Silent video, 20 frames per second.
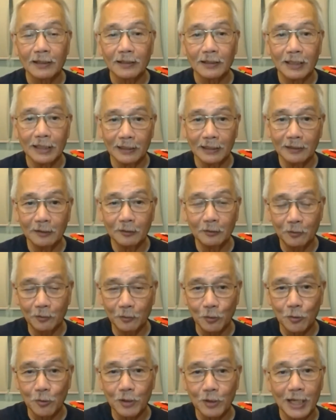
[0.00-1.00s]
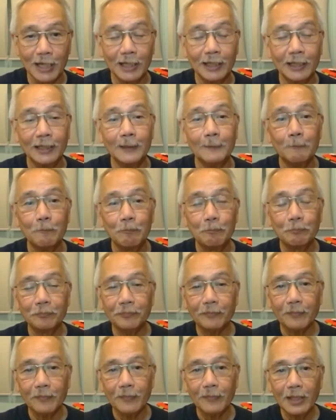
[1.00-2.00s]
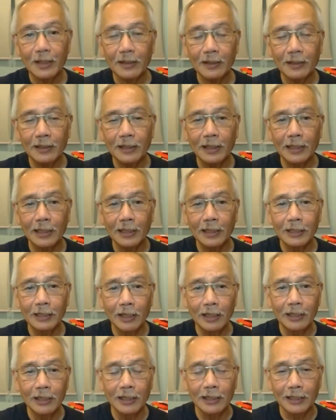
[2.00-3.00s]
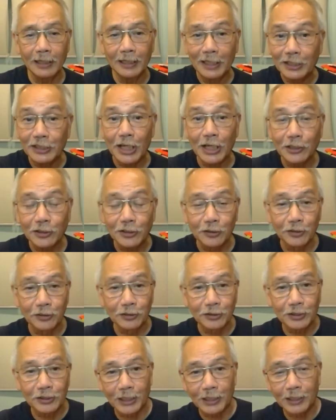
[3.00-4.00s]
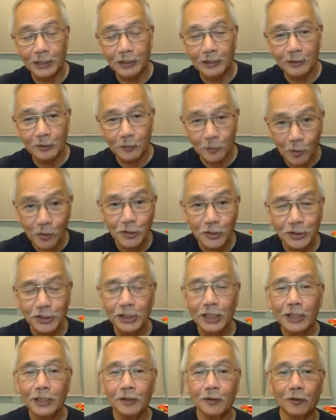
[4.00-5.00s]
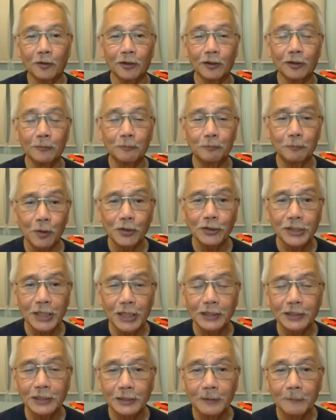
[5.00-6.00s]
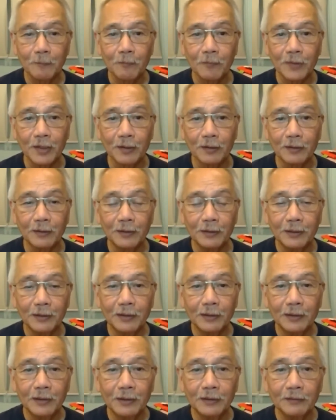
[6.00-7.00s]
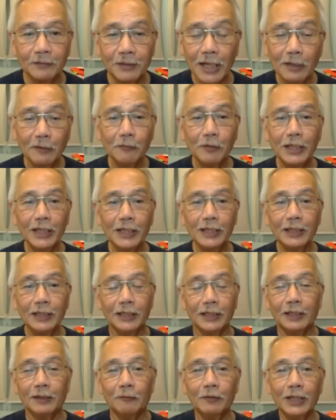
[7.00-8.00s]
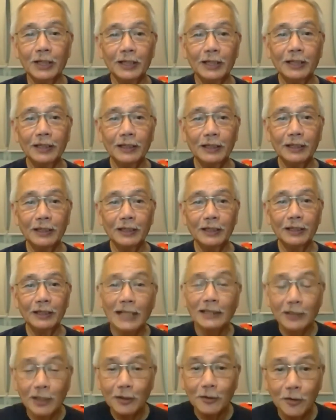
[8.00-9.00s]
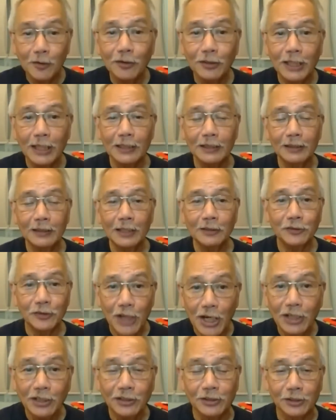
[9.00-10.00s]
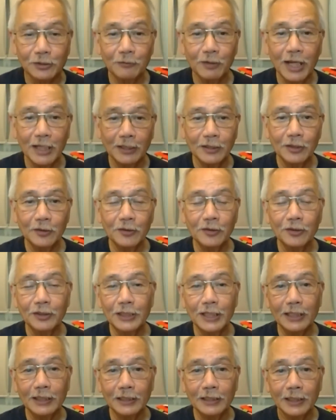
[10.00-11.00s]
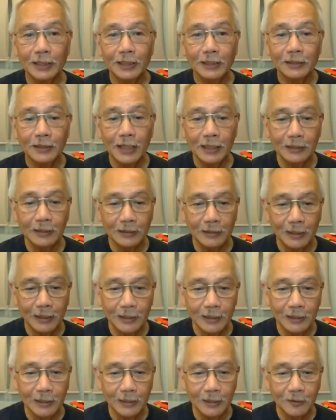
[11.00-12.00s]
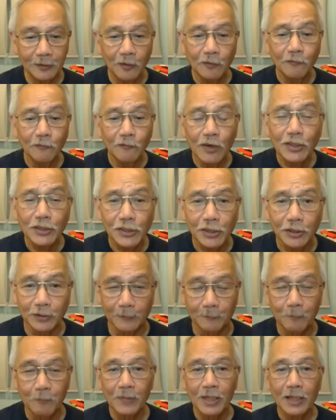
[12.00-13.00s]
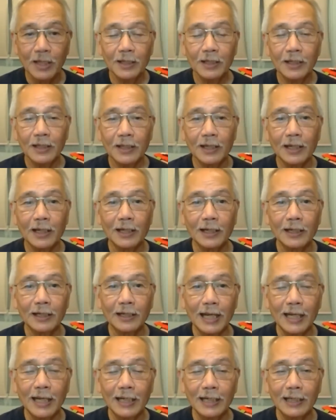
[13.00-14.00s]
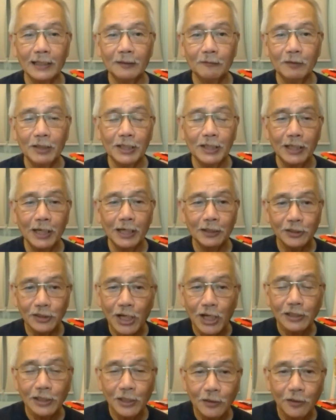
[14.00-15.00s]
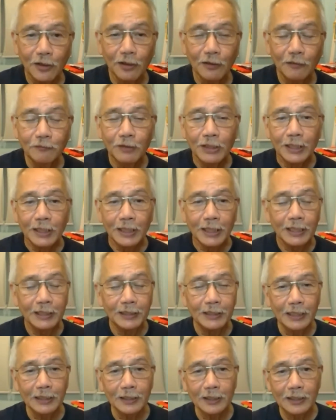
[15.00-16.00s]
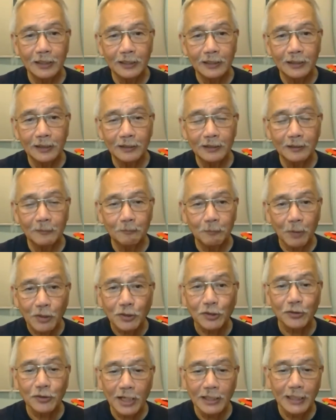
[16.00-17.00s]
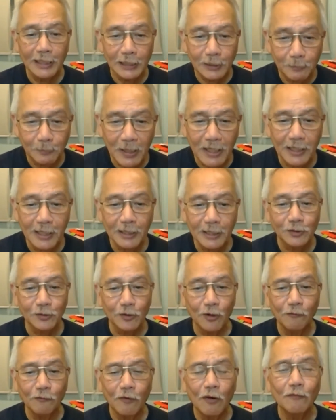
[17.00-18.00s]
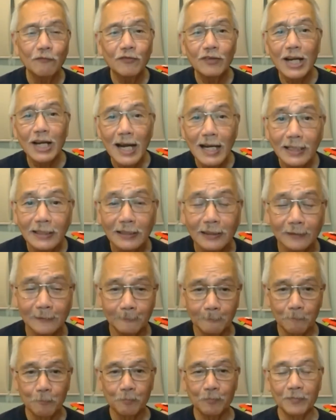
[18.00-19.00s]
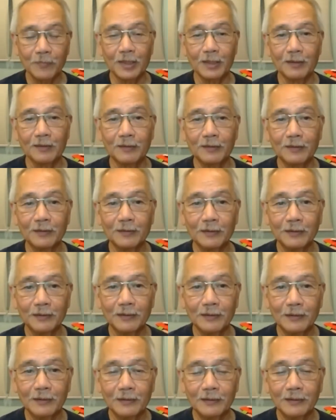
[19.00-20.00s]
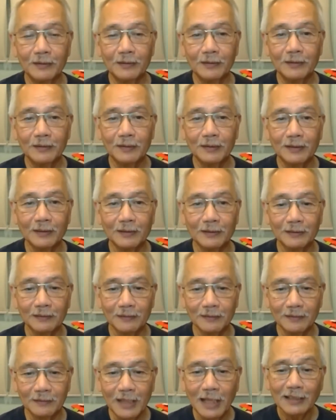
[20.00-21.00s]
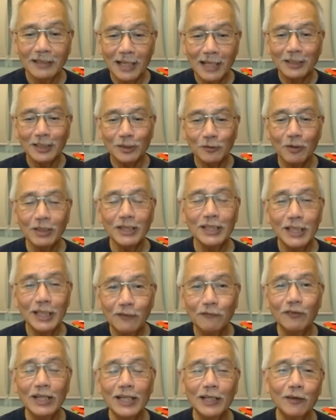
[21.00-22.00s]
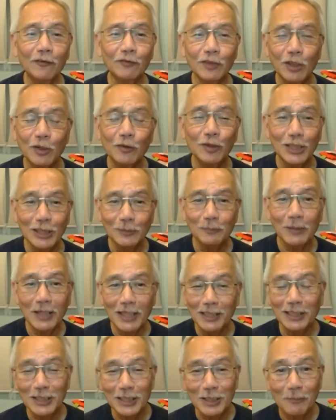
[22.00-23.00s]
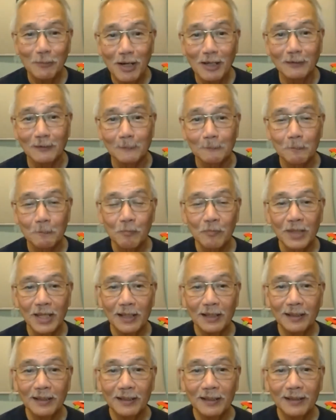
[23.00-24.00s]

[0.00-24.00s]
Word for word: uh, in through a uh, uh, initiations uh, course or process, you know, then we we undergo that that change. We undergo that that conversion, and we are started off in that personal experience of, of God. You know? That that is what the infilling of the Holy Spirit is about,